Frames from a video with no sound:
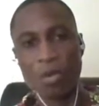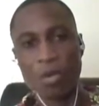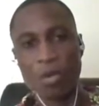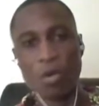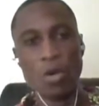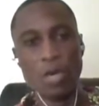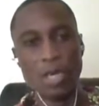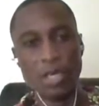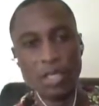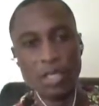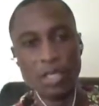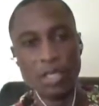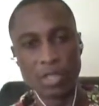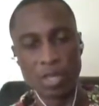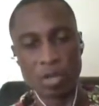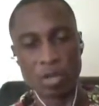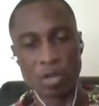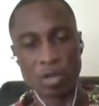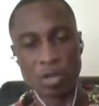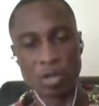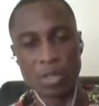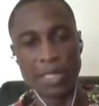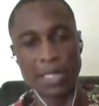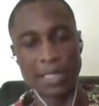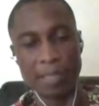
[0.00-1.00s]
go into the
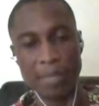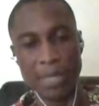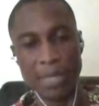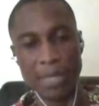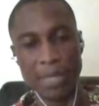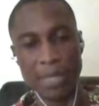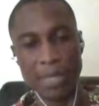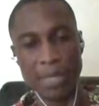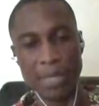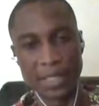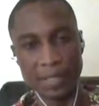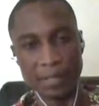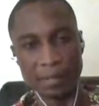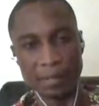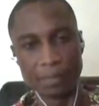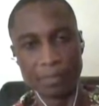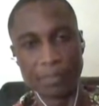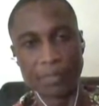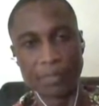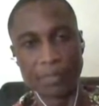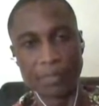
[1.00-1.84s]
community, as I mentioned,